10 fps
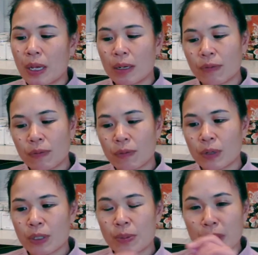of
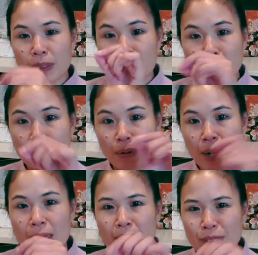words, but you could,
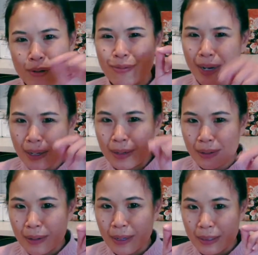I like to write.
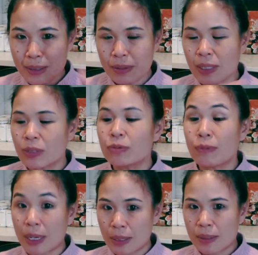I still like to
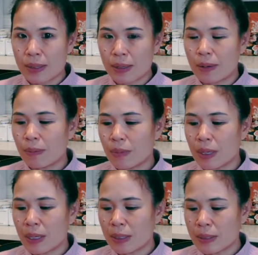write
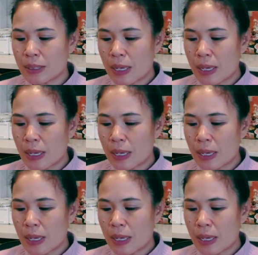things.